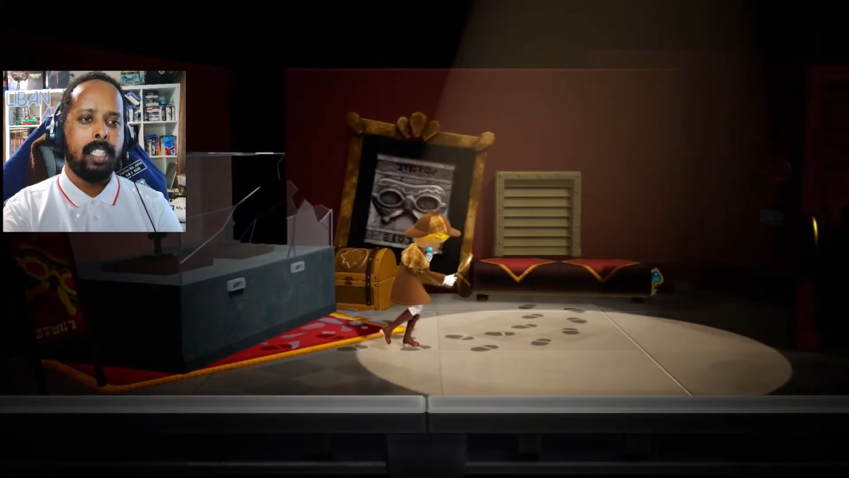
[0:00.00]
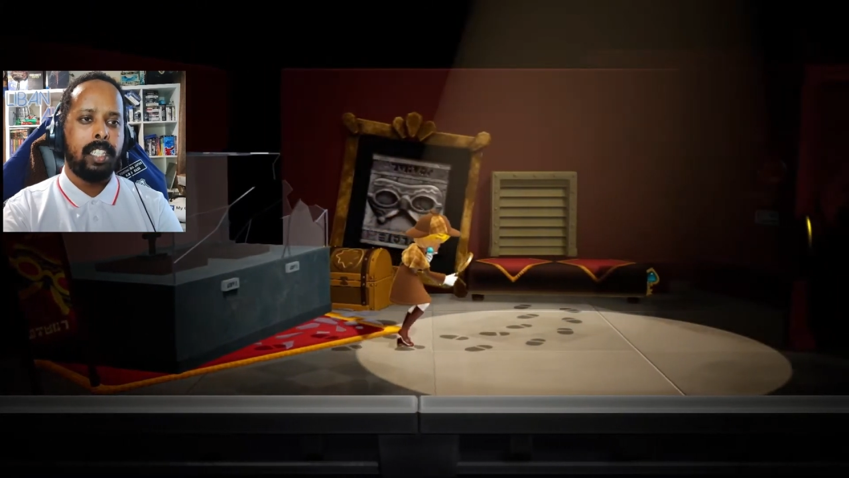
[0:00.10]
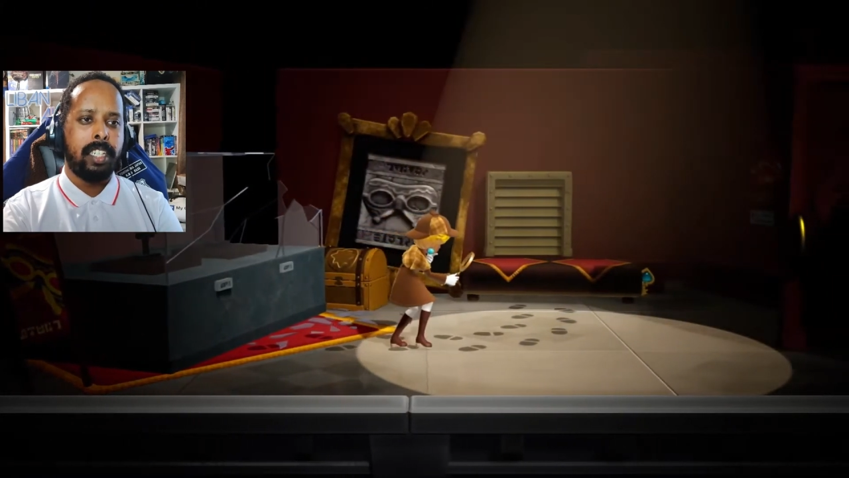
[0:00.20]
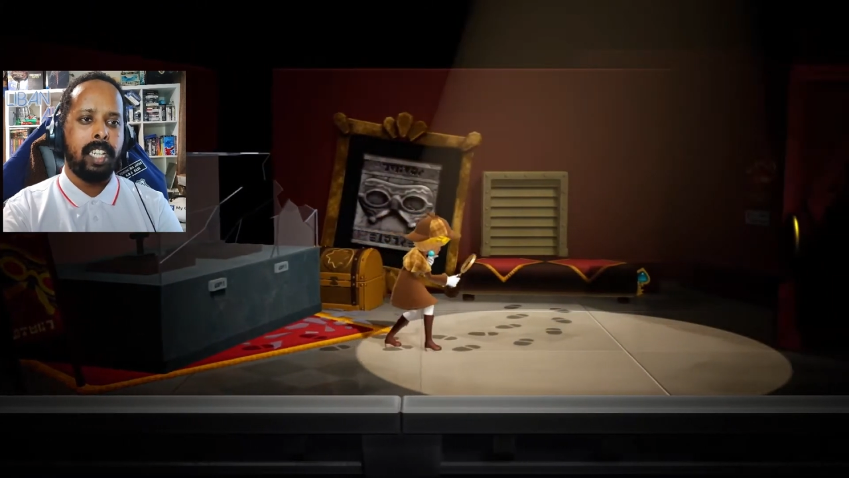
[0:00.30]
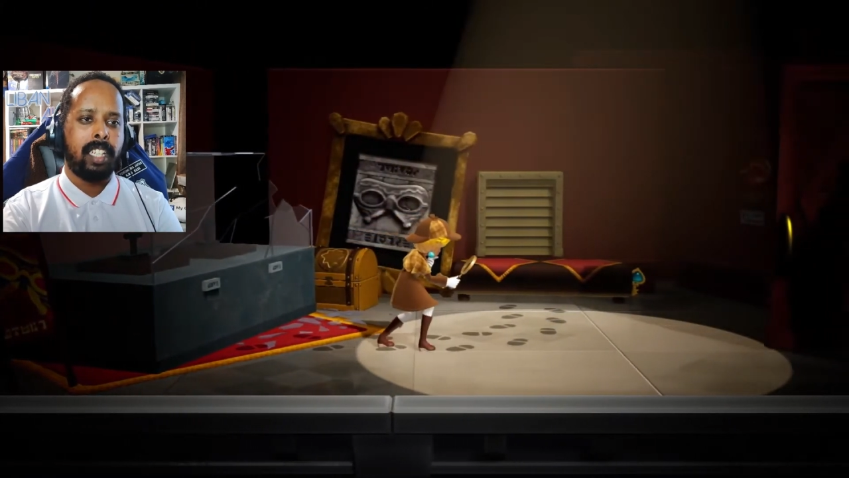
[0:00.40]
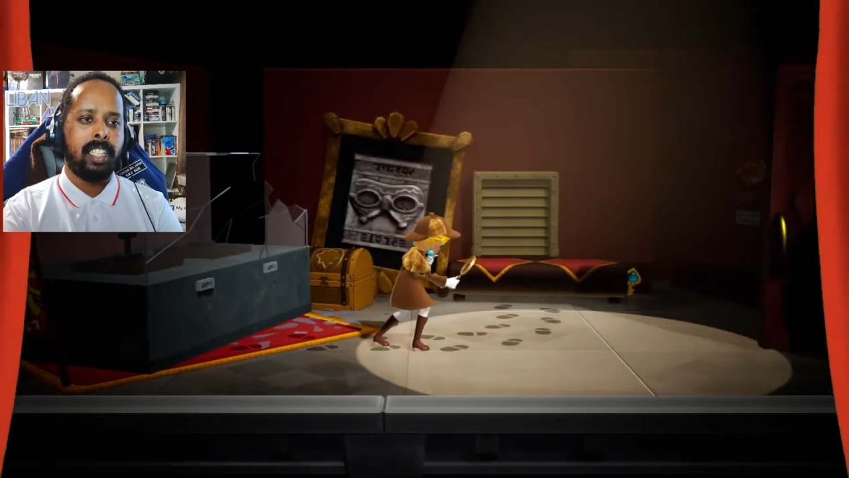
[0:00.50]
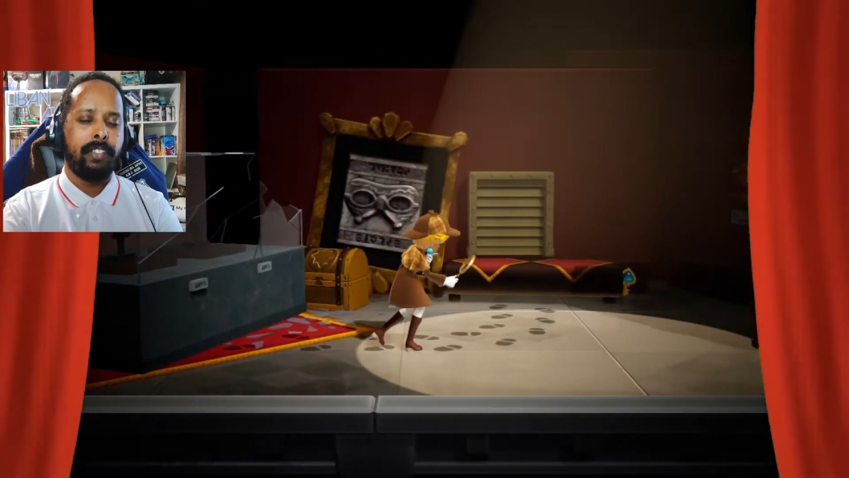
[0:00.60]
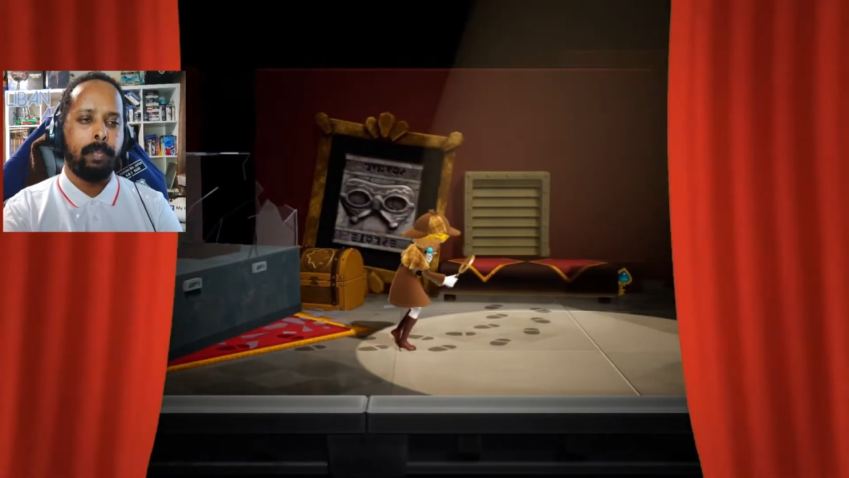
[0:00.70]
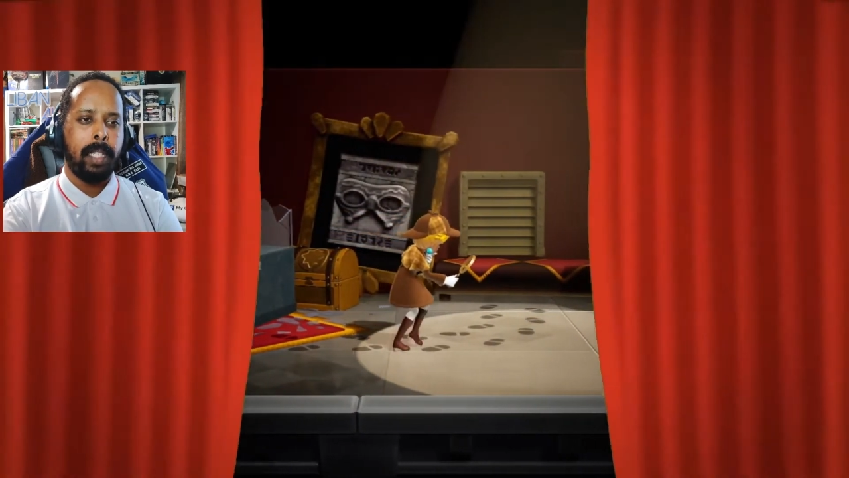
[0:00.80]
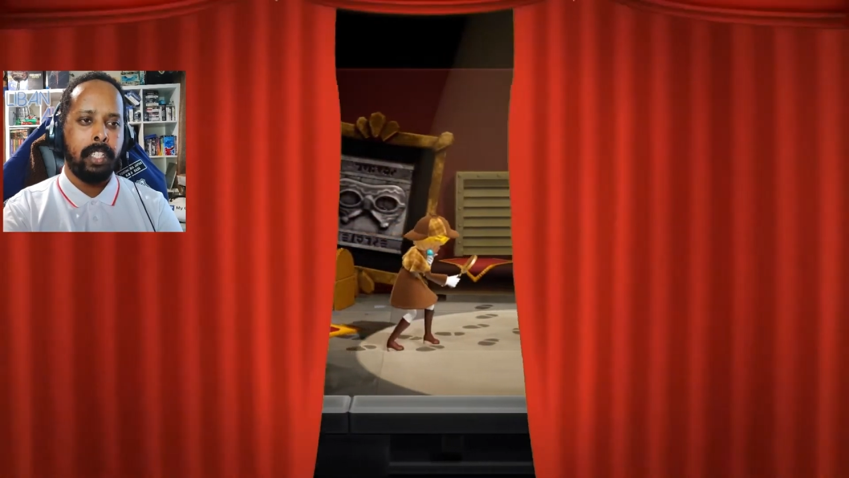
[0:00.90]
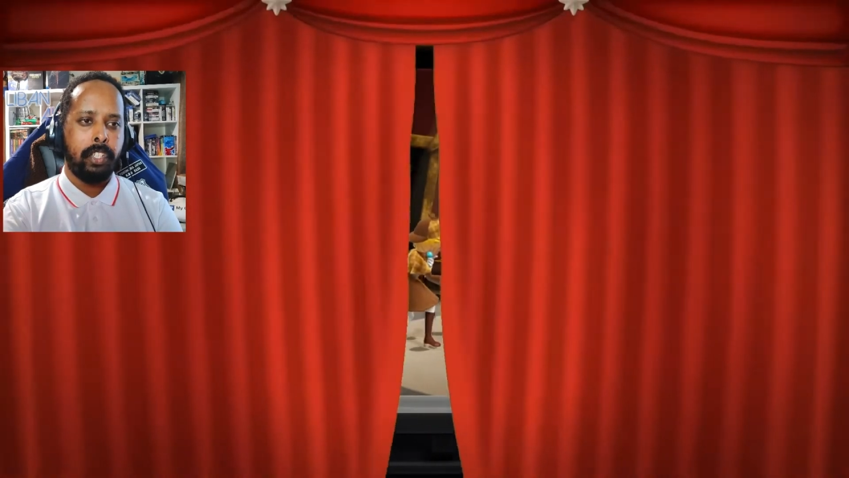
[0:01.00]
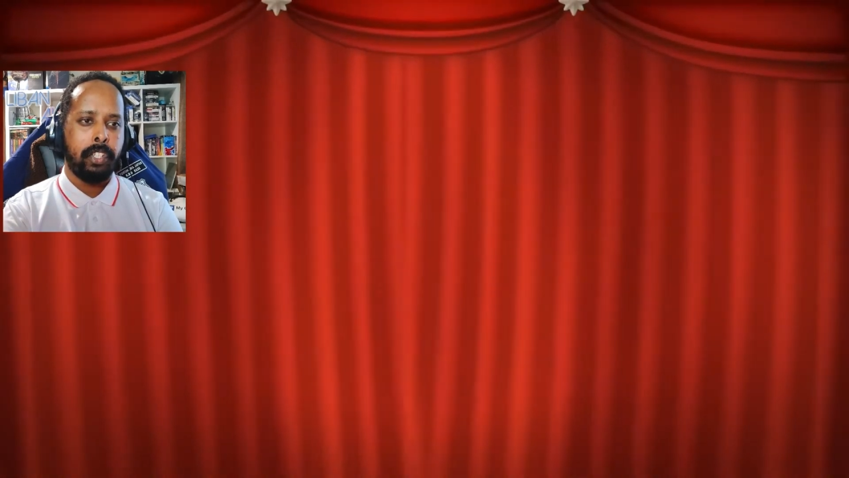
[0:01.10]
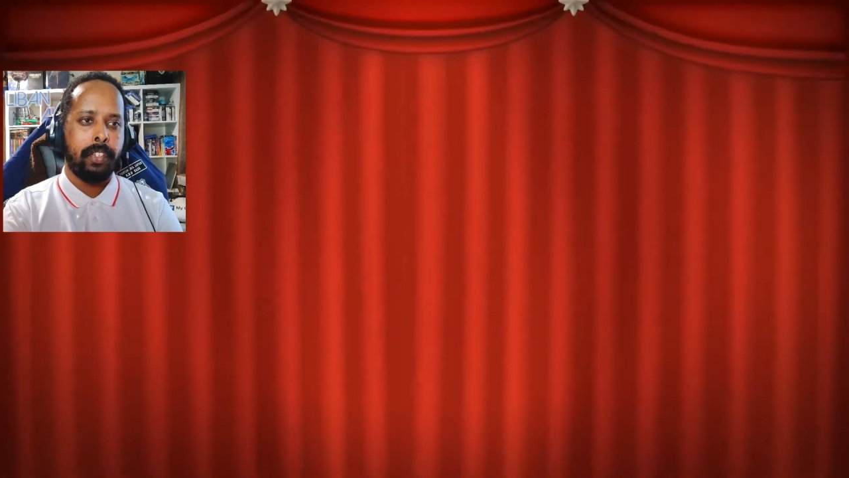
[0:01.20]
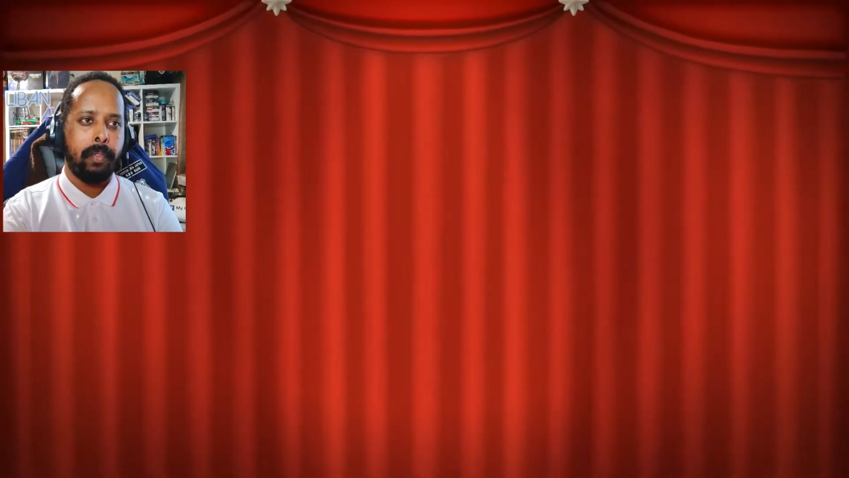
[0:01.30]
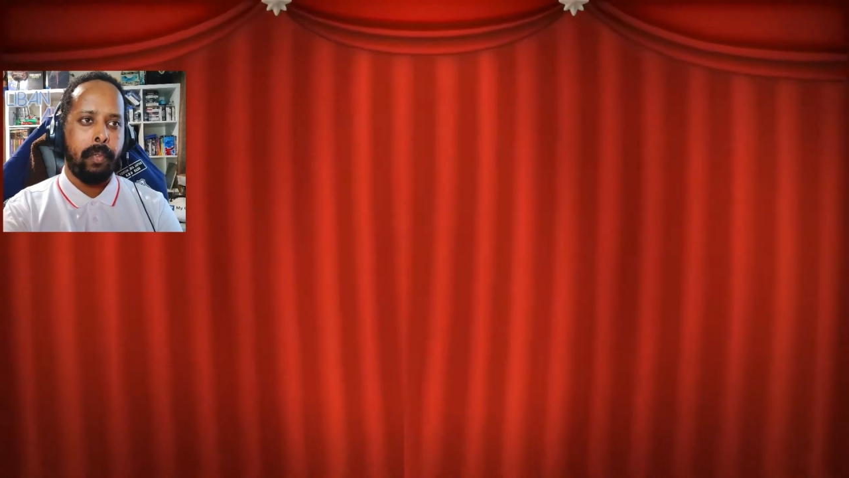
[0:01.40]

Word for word: Detective Peach.